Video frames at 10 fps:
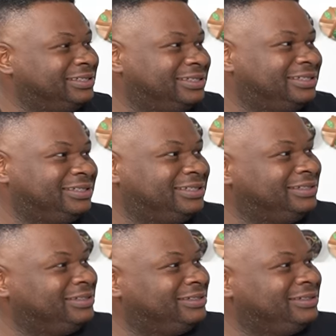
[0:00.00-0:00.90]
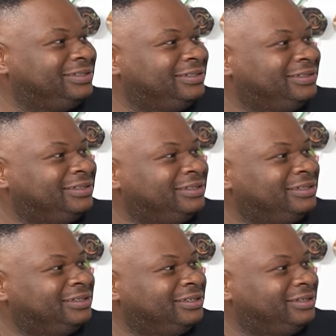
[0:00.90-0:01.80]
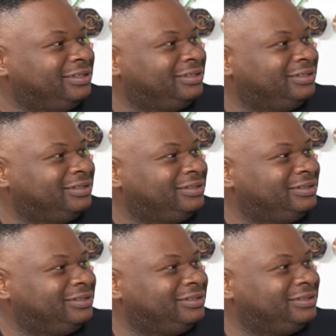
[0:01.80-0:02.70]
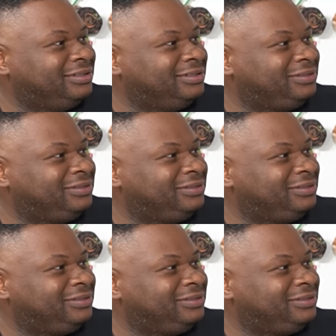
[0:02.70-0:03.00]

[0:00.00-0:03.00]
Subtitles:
(silent)